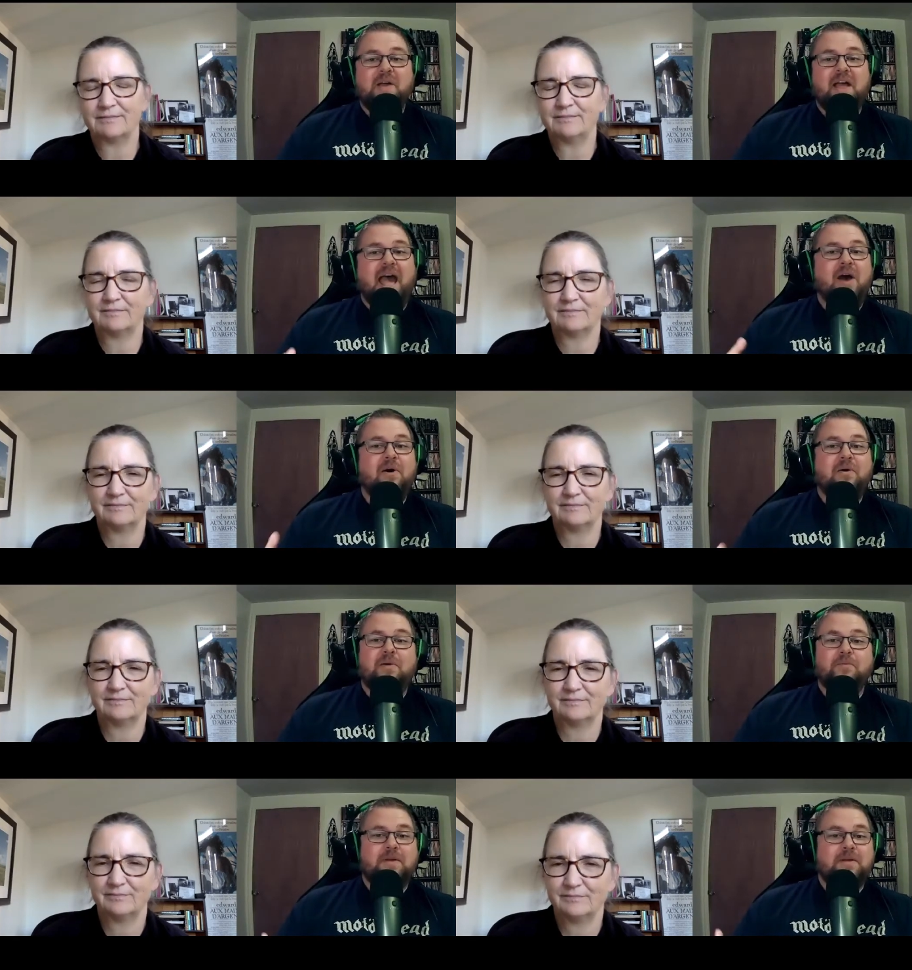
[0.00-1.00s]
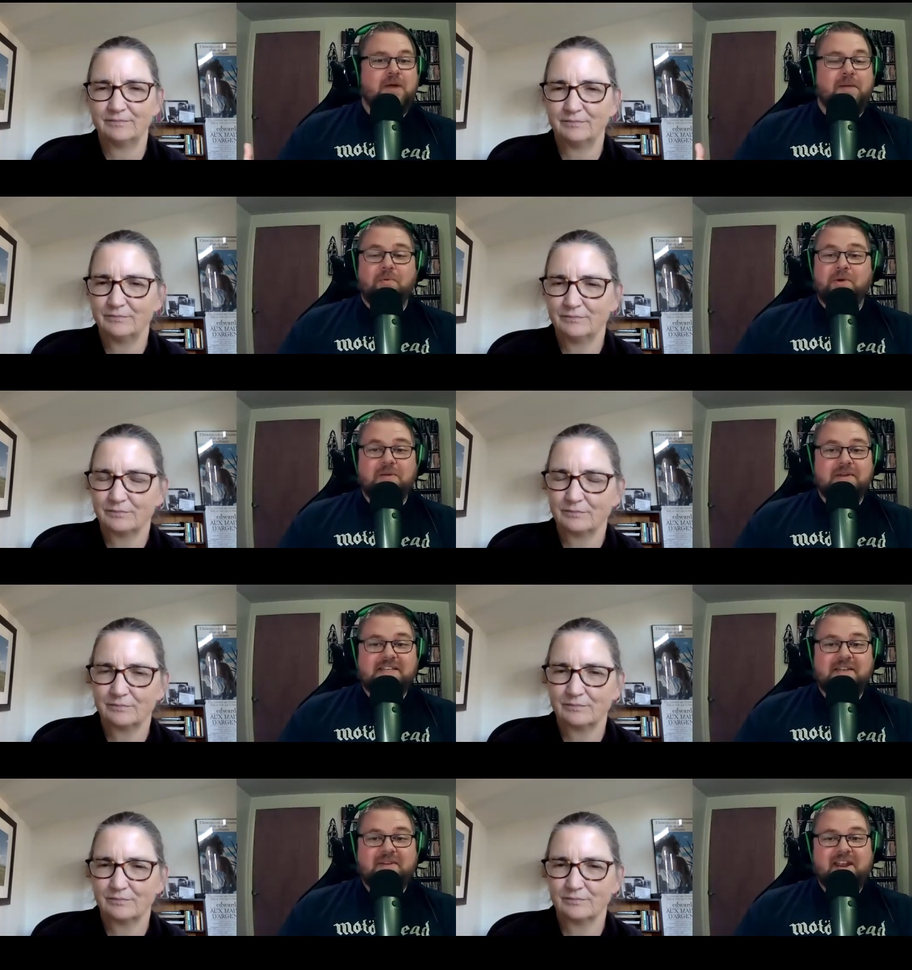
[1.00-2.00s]
Speaker 1: wh- how? Wh- I mean, were you
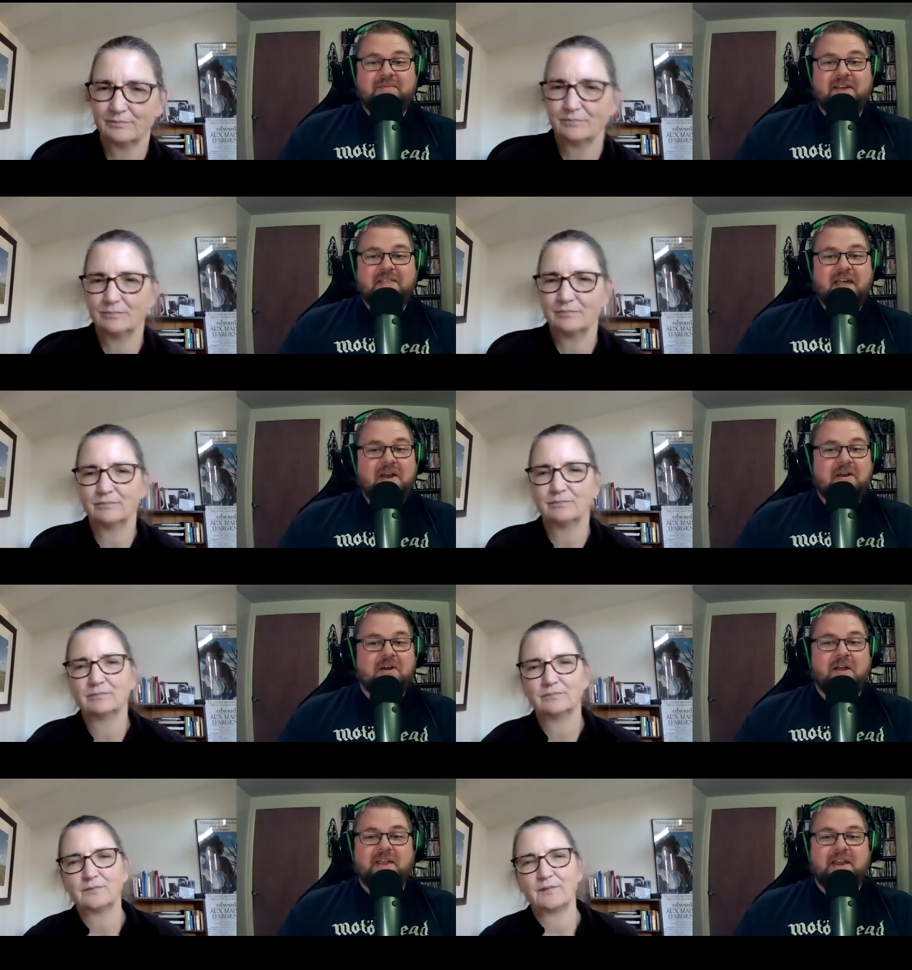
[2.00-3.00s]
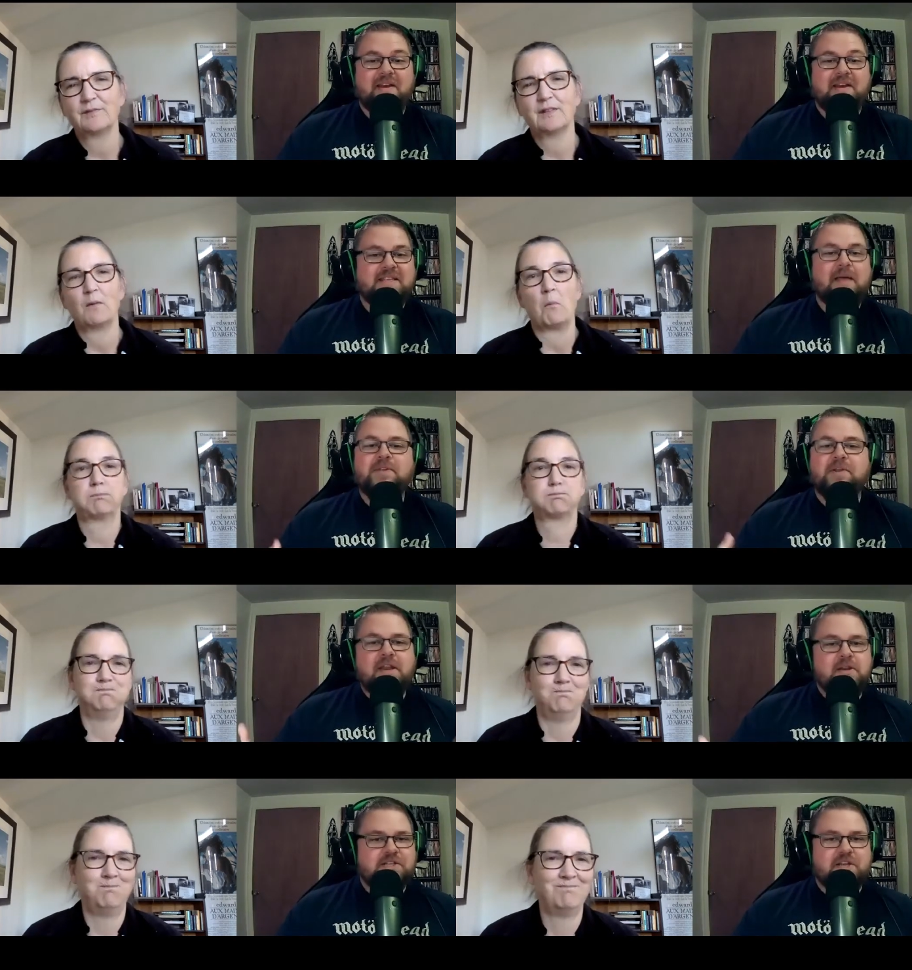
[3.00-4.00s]
intimidated by that, or I mean, because up till
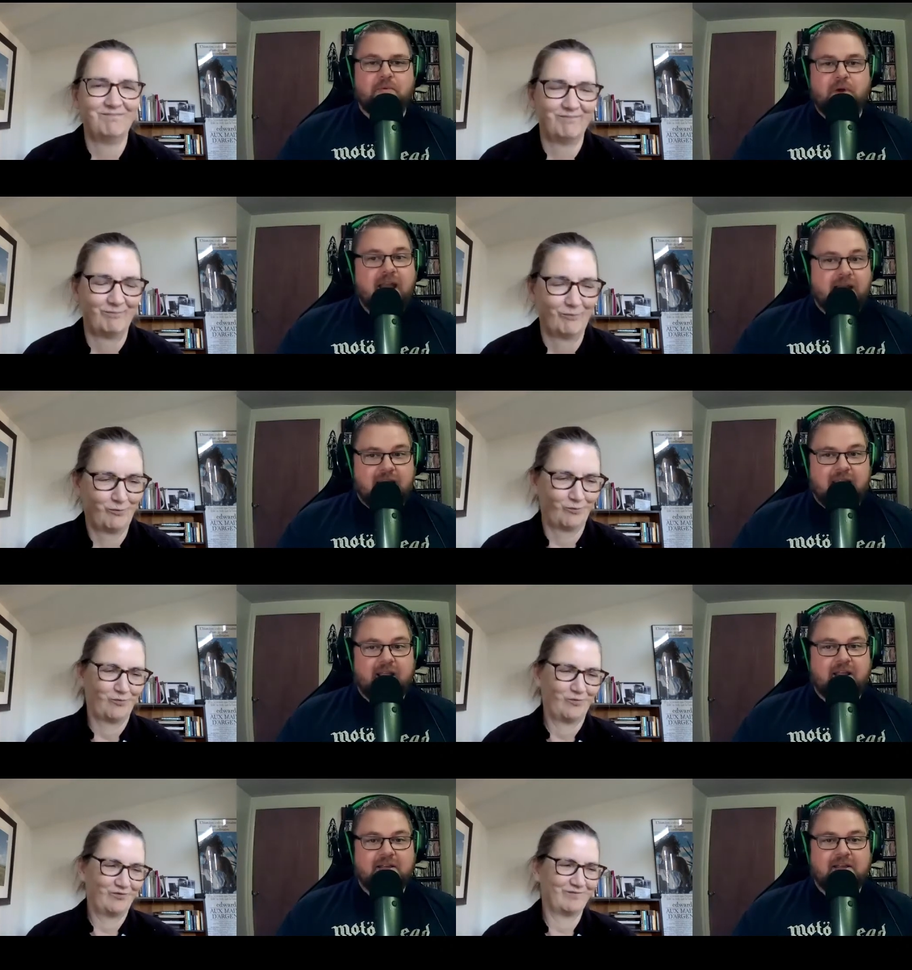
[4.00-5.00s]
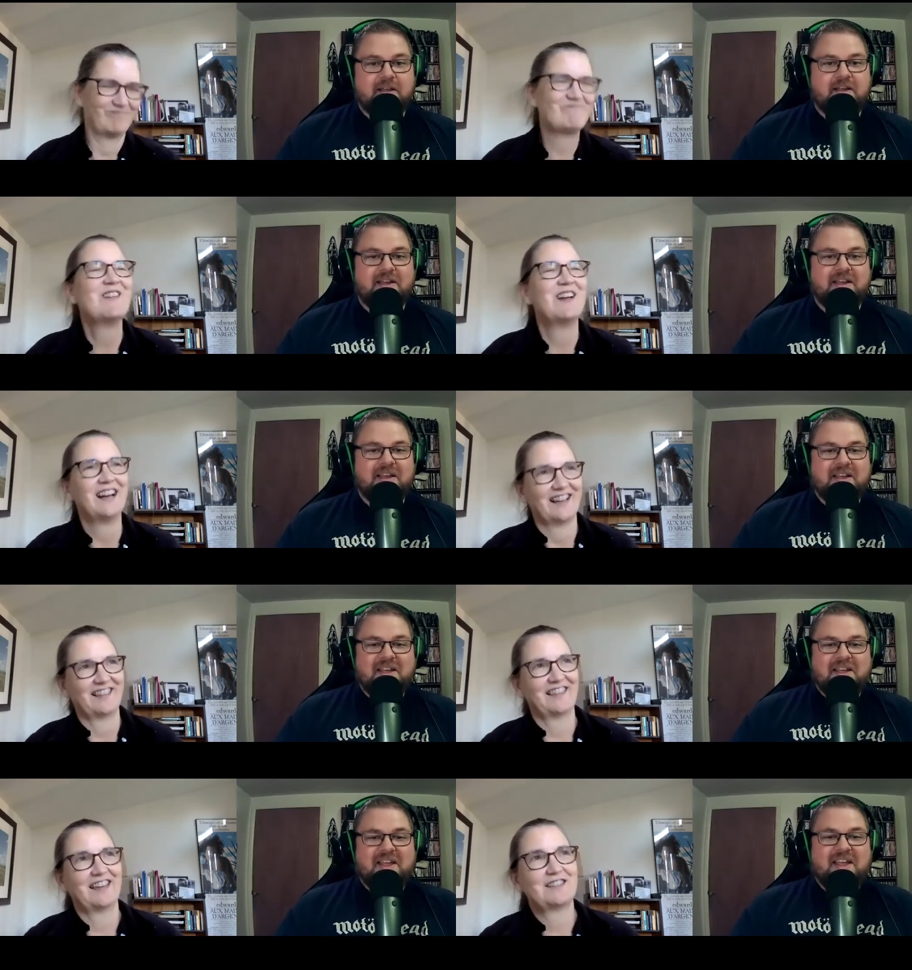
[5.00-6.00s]
then you just done writing.
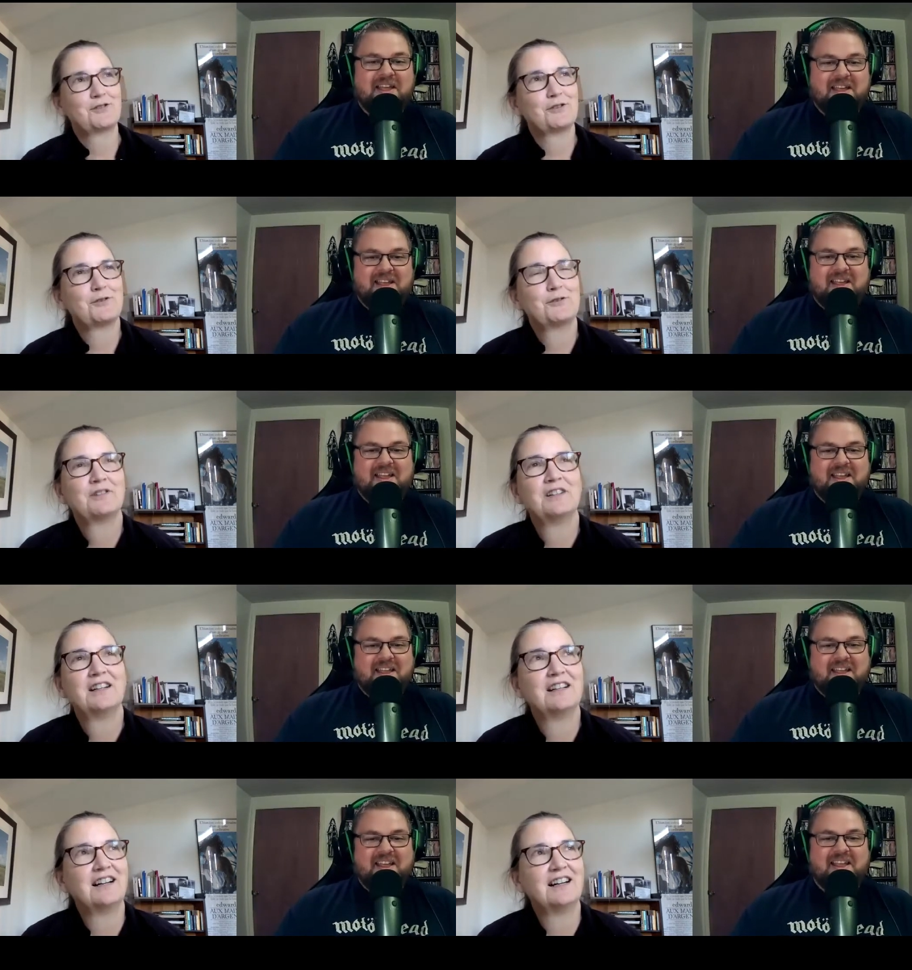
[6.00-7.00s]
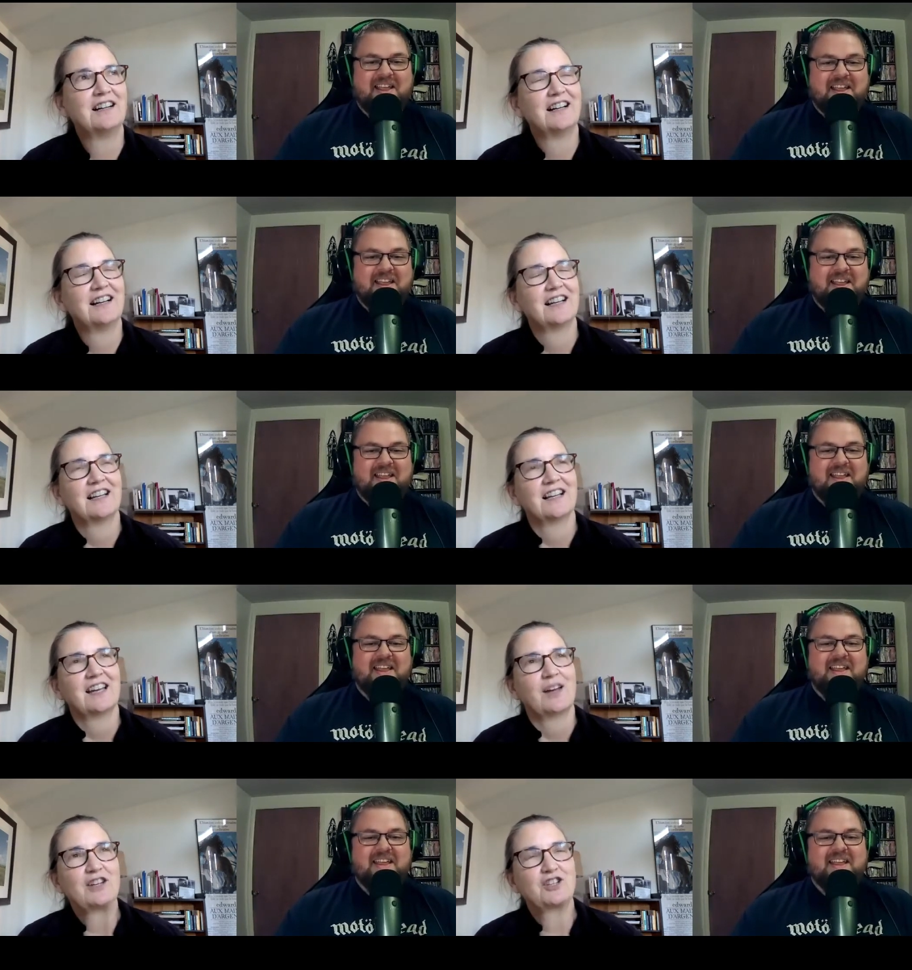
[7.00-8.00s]
Speaker 2: That's true. Uh,
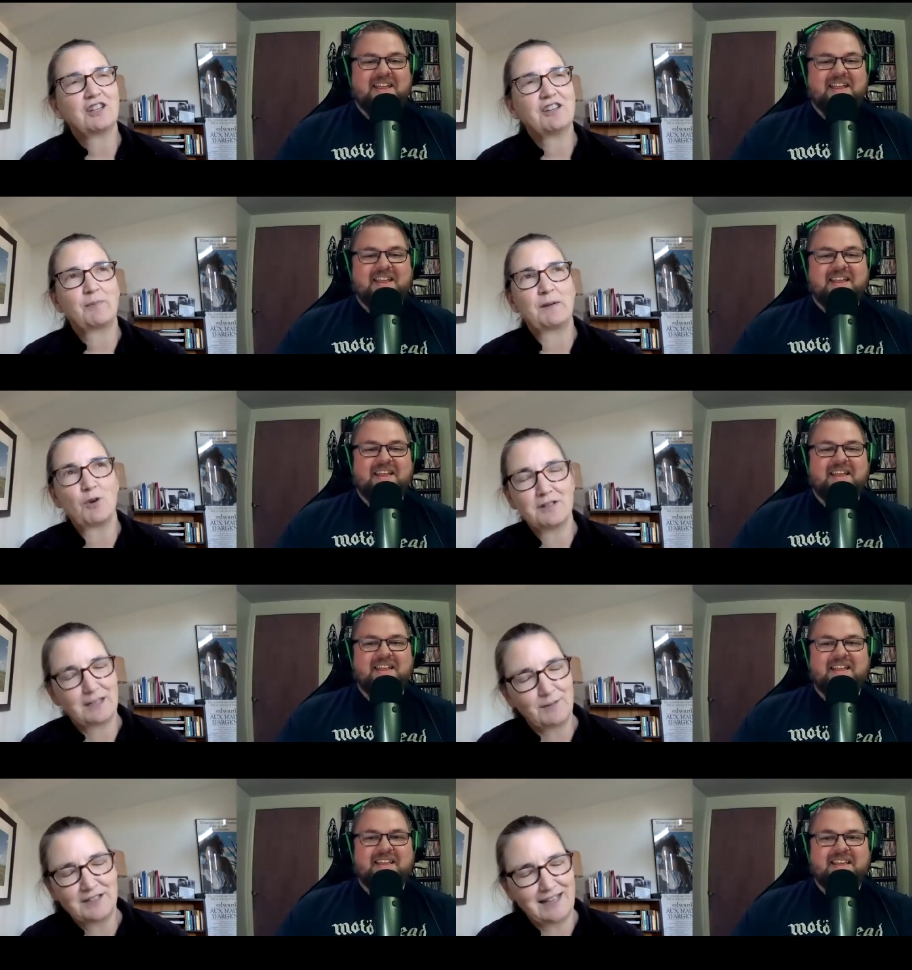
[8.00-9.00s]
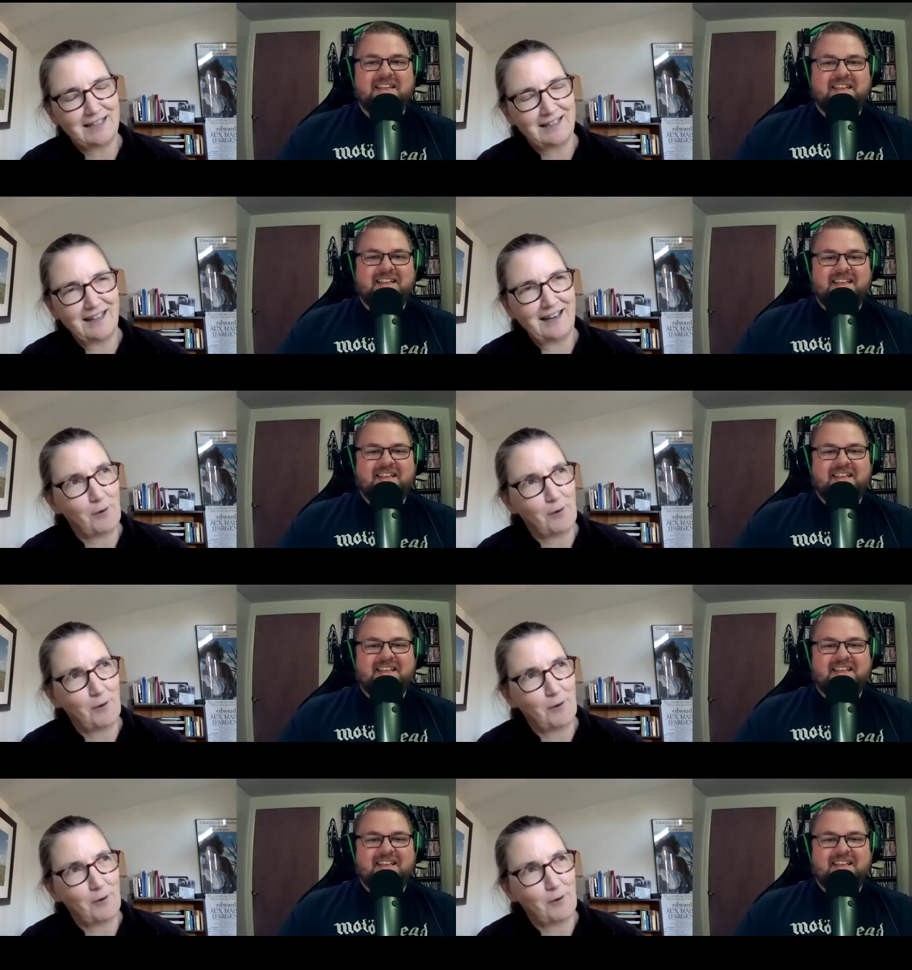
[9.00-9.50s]
I should have been more intimidated than